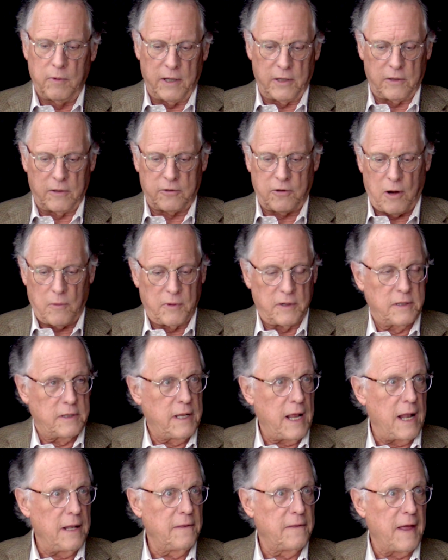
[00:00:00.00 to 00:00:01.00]
we start with
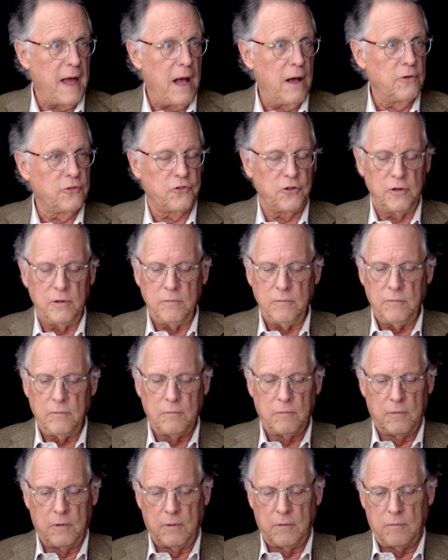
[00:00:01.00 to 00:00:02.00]
10,000,
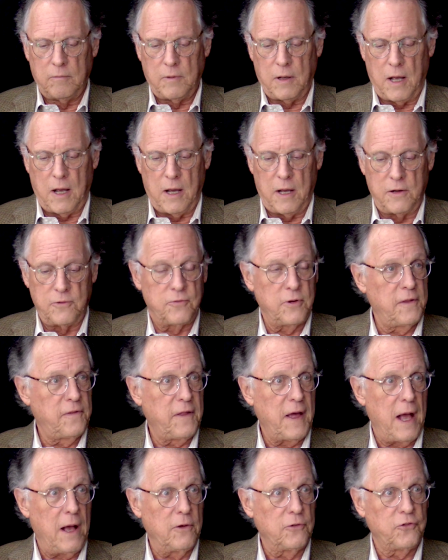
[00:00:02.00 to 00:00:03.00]

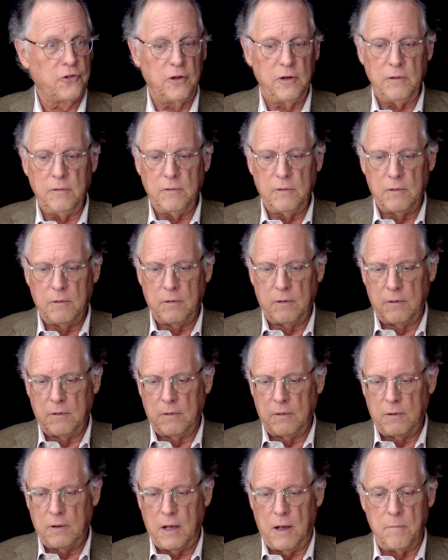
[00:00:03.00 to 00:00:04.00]
100,000,
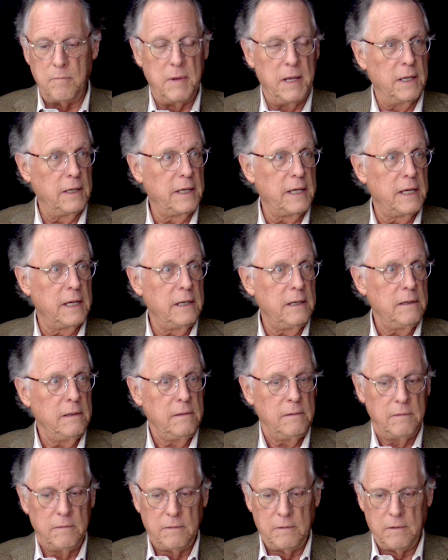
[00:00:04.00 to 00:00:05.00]
a
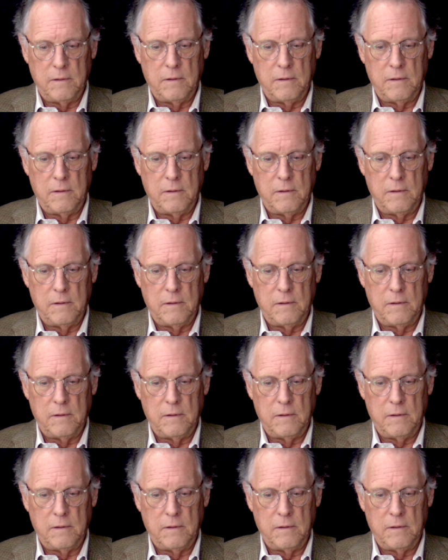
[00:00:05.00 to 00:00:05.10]
million,